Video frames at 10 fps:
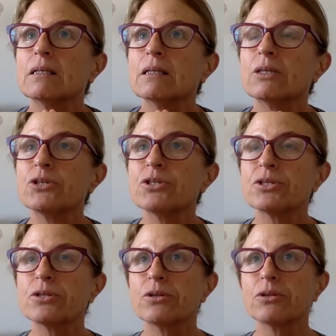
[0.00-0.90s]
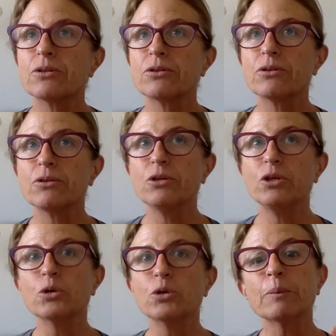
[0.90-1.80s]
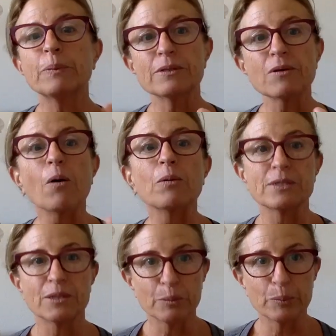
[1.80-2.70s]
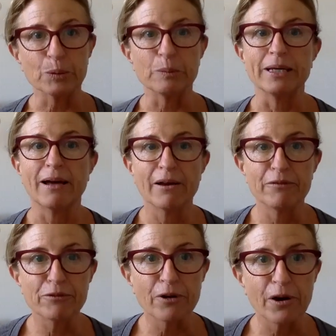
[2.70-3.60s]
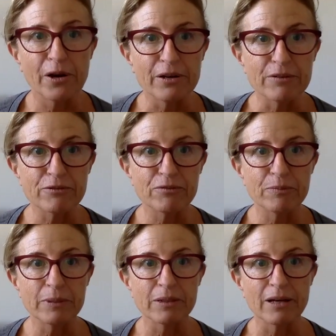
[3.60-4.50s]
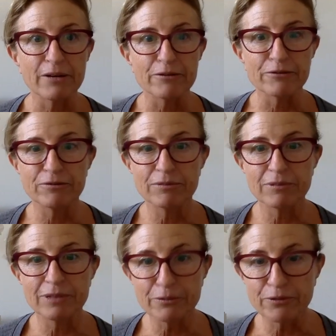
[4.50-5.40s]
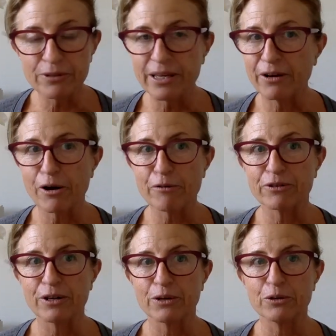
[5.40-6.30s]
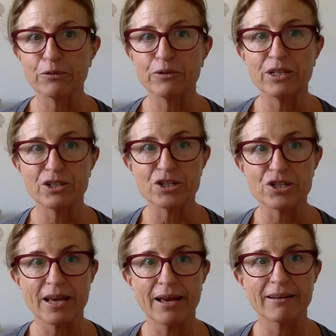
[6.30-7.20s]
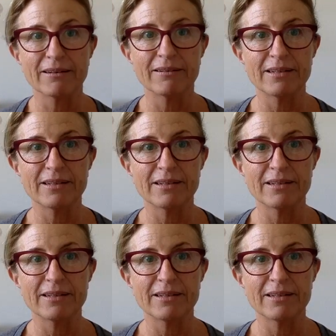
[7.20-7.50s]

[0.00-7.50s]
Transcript: there's Europe is always going to pull me. I've lived there off and on over the years, and